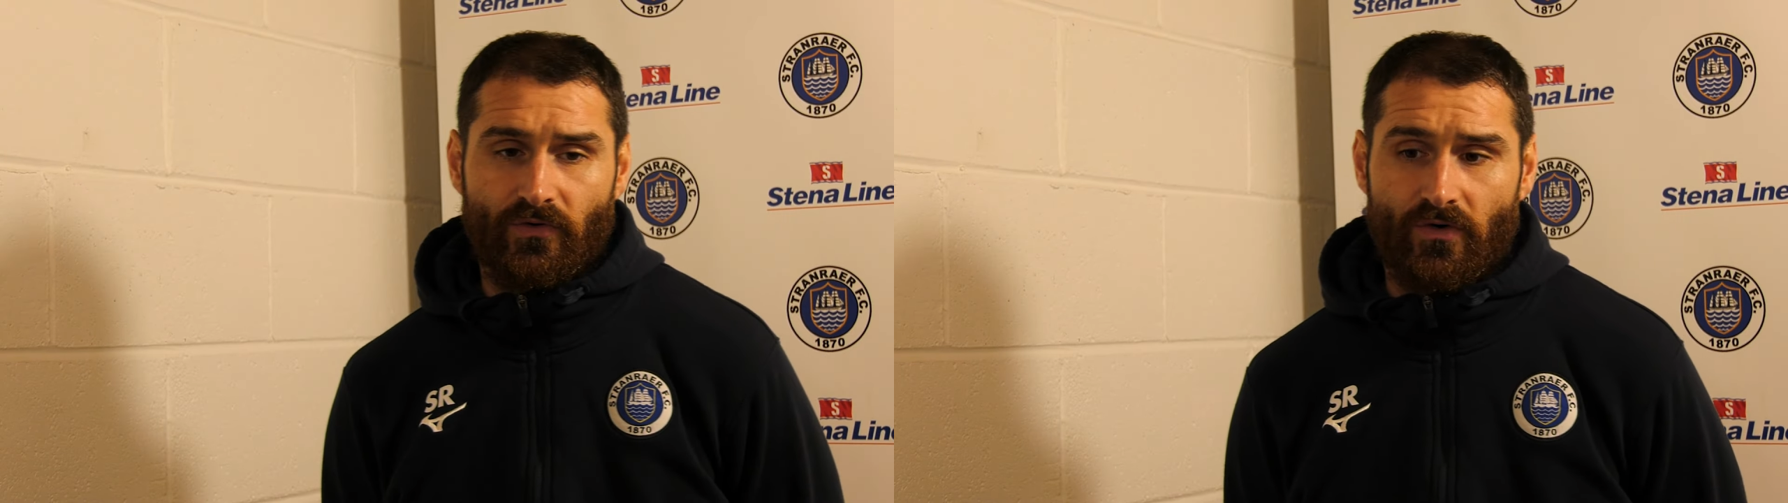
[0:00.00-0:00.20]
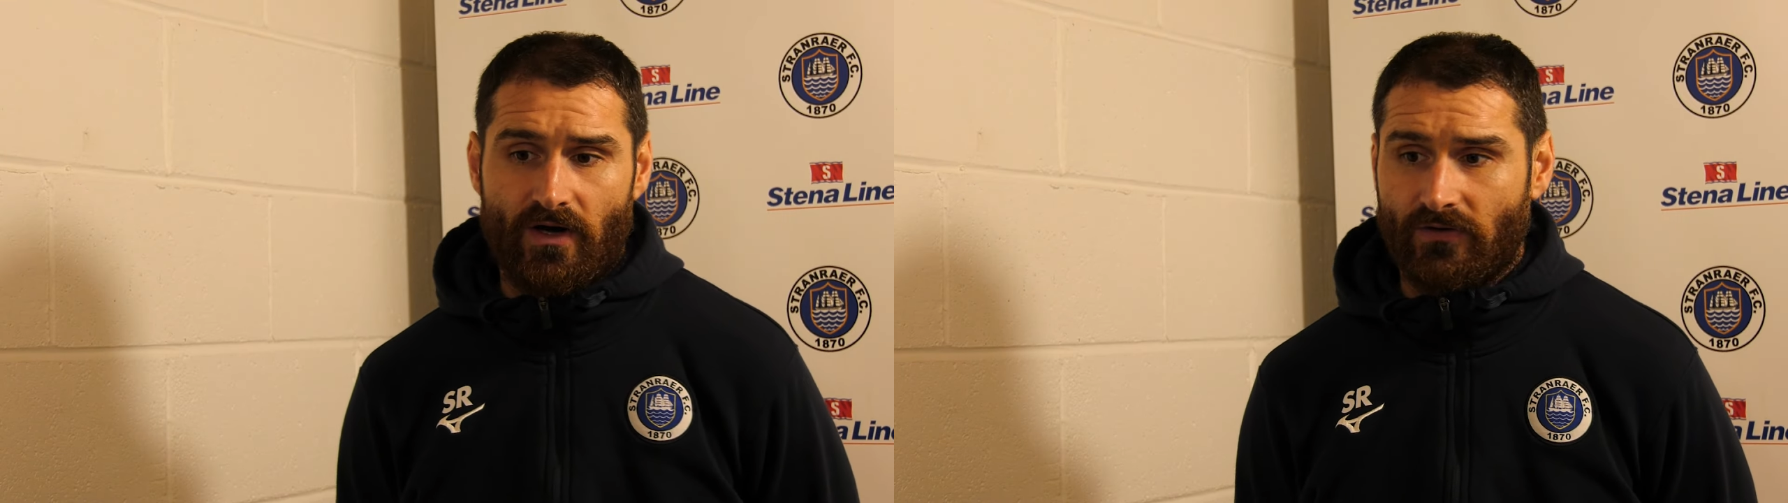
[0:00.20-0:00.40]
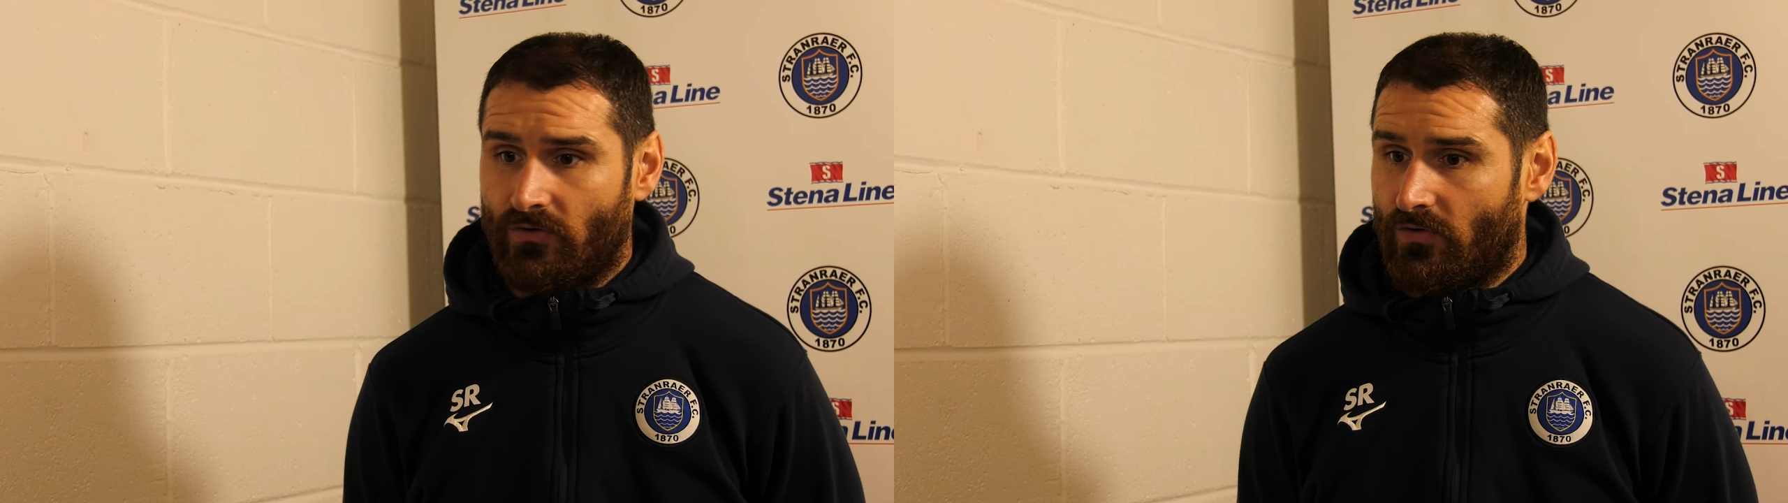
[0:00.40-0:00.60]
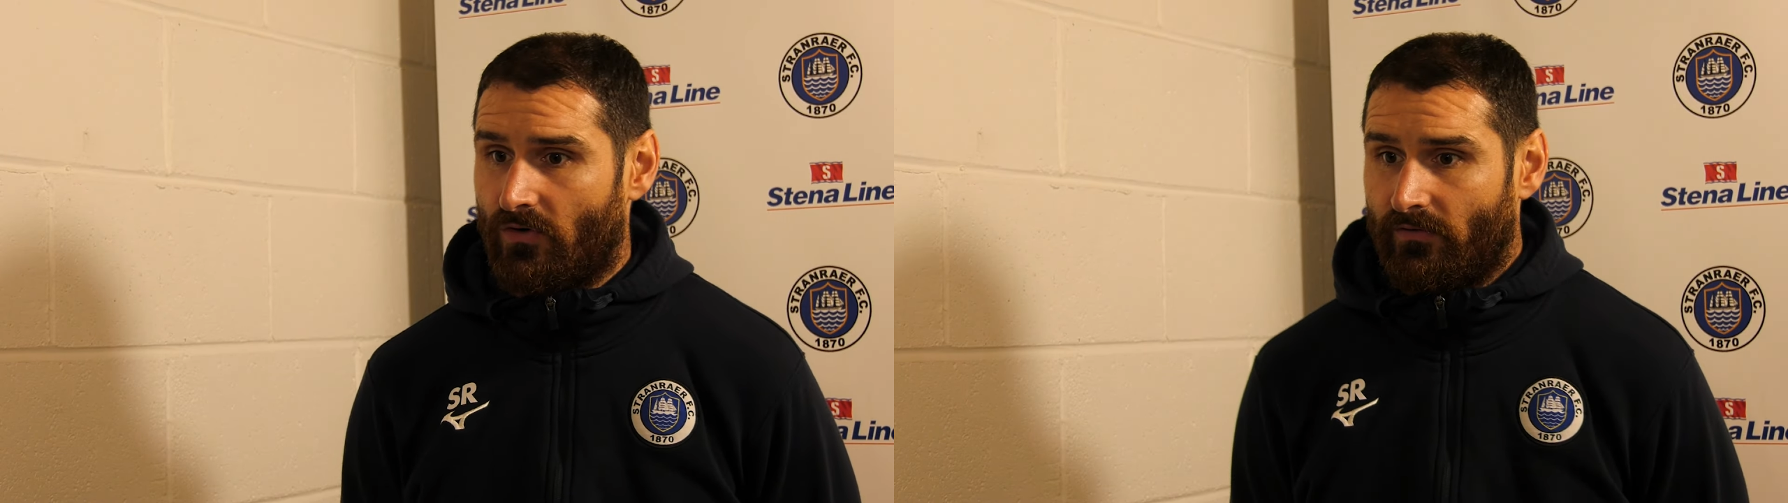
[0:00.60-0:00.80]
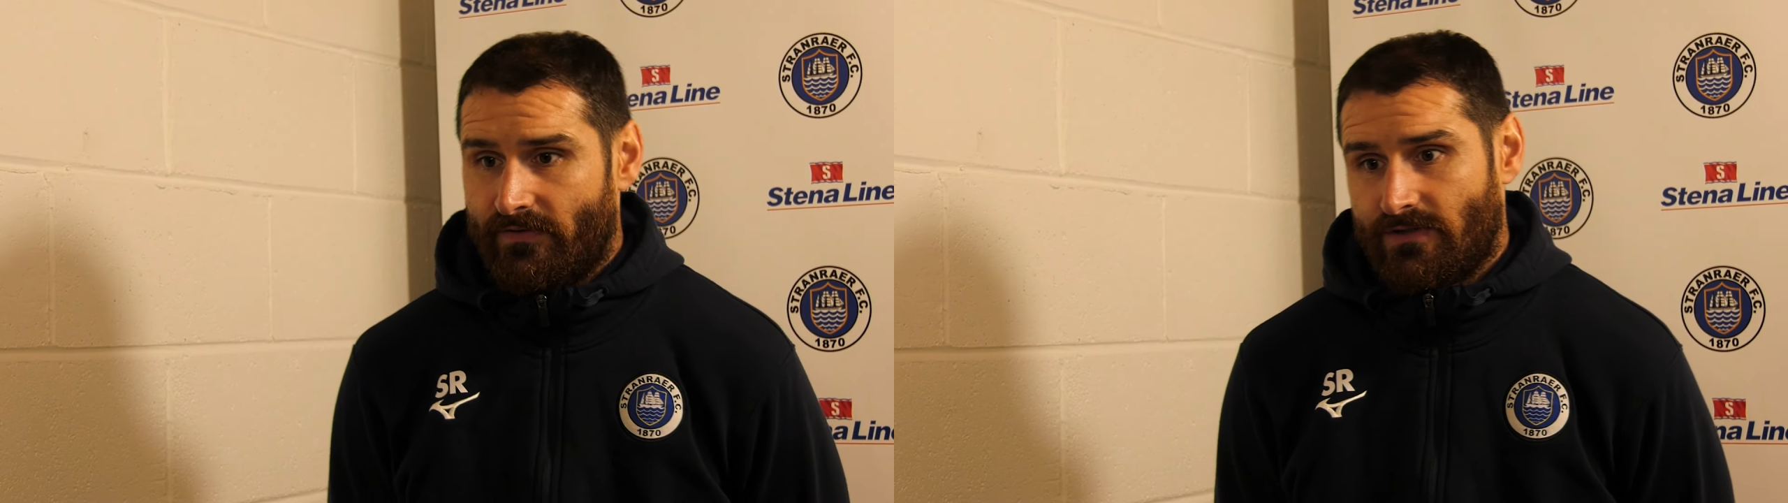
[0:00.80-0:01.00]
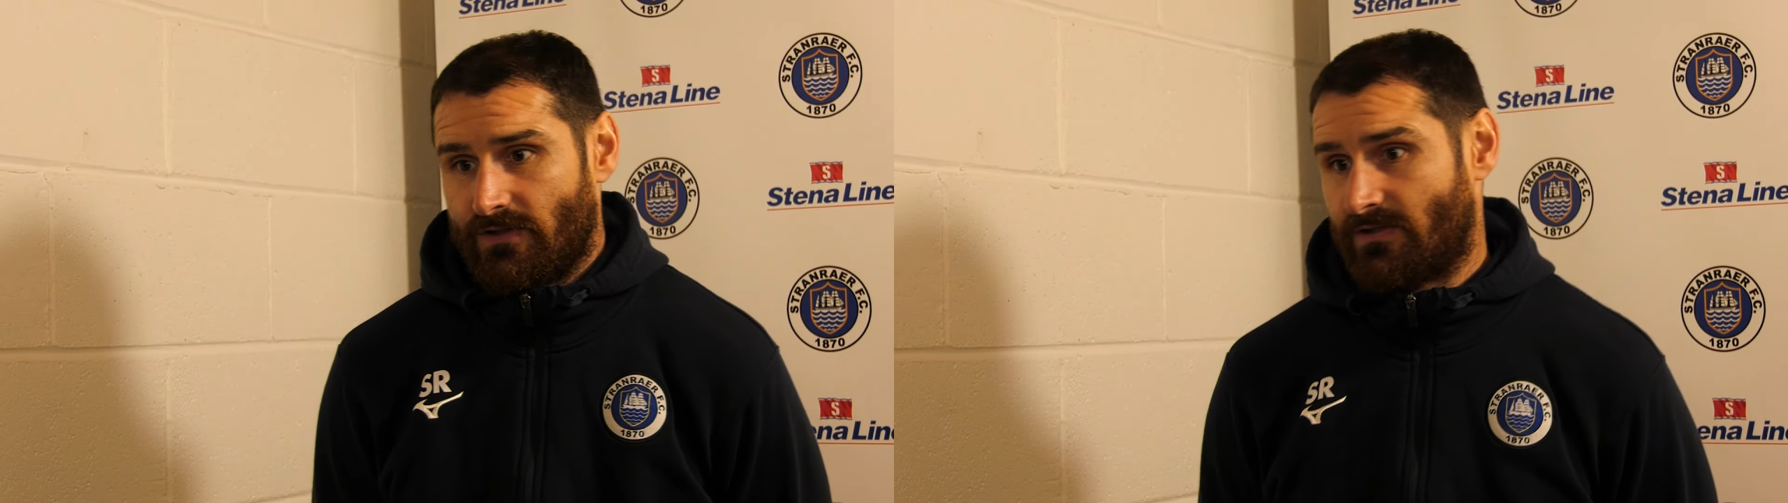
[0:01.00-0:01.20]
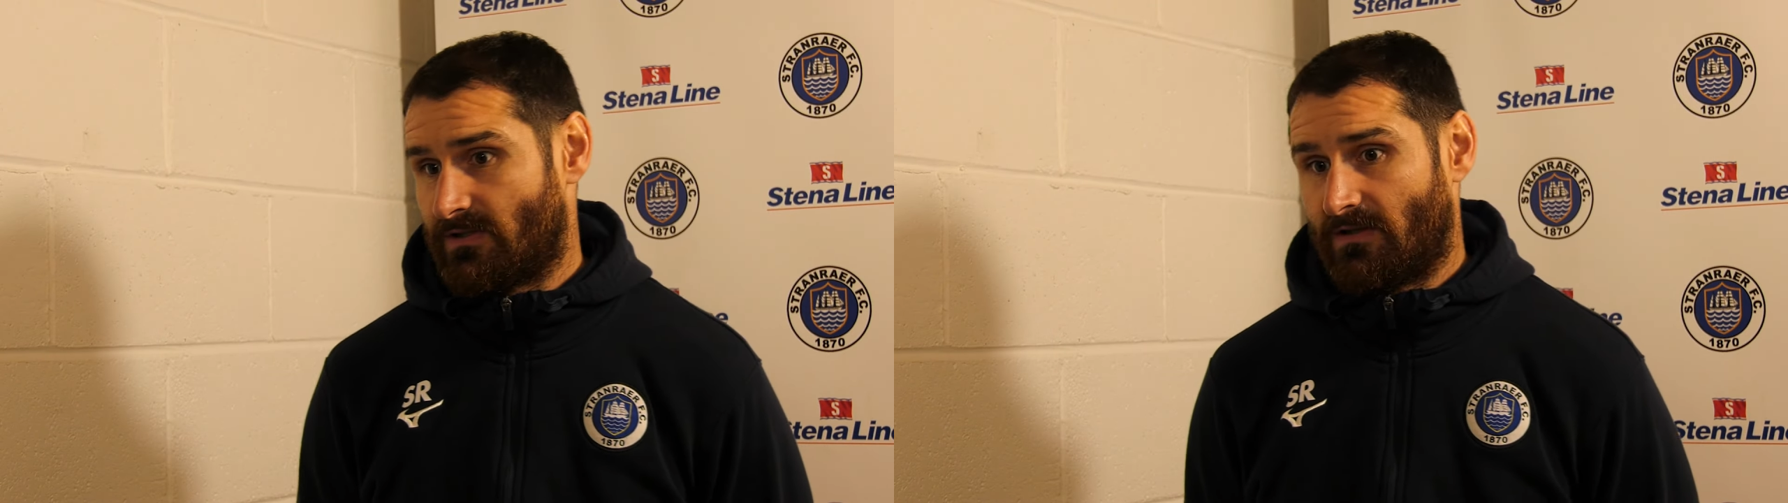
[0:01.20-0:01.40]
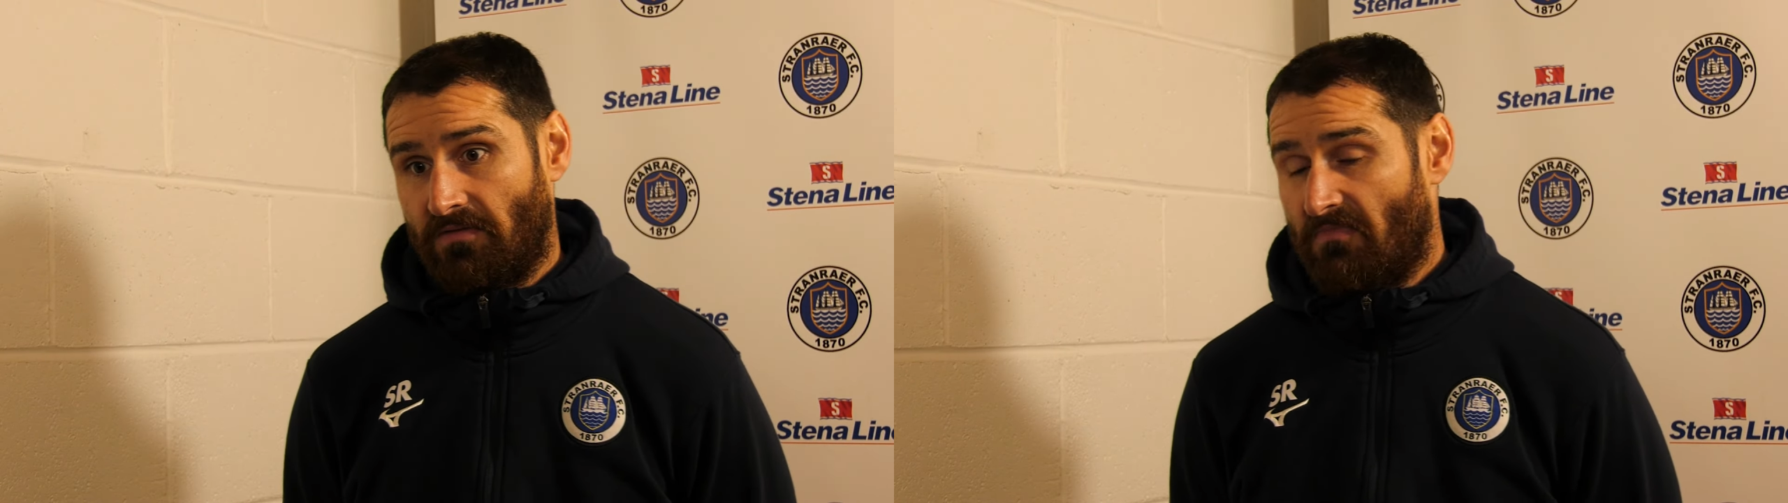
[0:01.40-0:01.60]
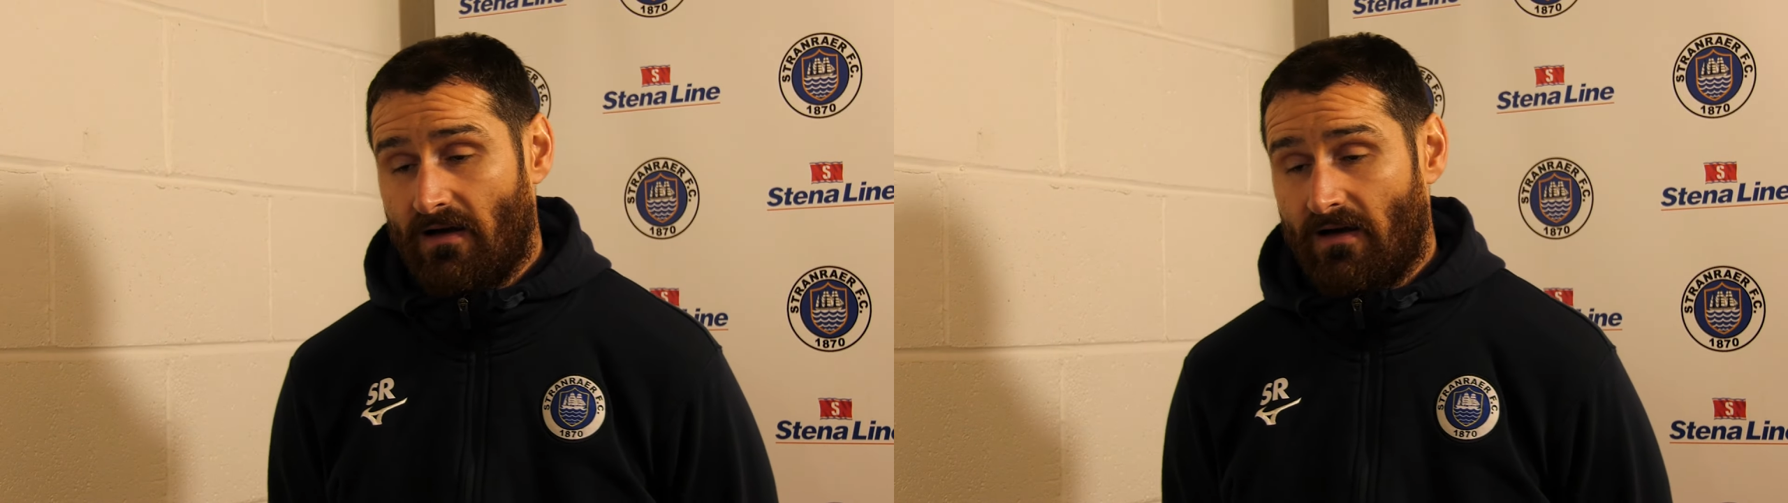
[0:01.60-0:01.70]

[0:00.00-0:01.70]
know if it's just,